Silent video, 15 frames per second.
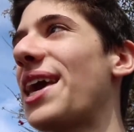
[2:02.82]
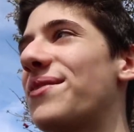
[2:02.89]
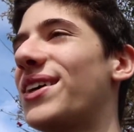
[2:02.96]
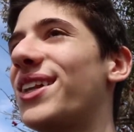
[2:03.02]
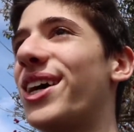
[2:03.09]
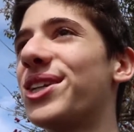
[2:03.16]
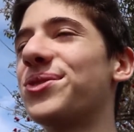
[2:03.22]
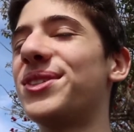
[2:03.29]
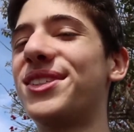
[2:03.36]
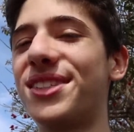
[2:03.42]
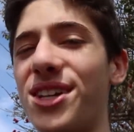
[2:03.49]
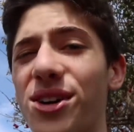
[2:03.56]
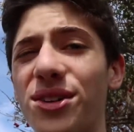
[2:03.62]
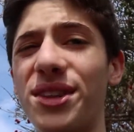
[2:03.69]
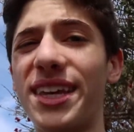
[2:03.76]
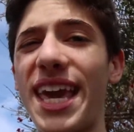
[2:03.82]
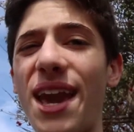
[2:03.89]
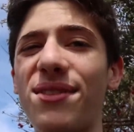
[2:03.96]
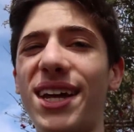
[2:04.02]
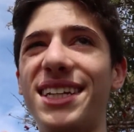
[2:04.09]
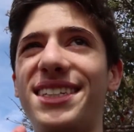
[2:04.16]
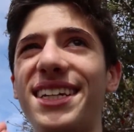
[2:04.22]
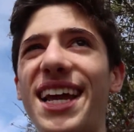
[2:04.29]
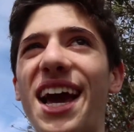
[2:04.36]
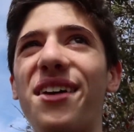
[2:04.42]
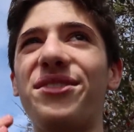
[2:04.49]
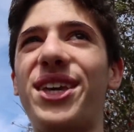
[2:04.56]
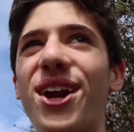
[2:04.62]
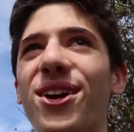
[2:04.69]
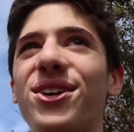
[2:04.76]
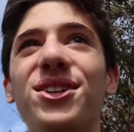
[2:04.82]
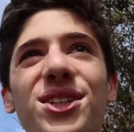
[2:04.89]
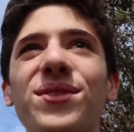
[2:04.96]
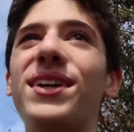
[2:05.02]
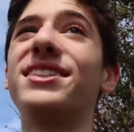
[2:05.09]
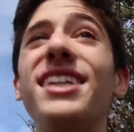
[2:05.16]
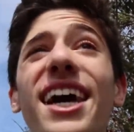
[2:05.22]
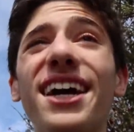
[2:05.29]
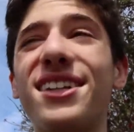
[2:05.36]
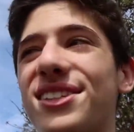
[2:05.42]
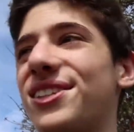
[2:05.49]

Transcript: game I lost was still the game that I didn't have Gyarados in my deck,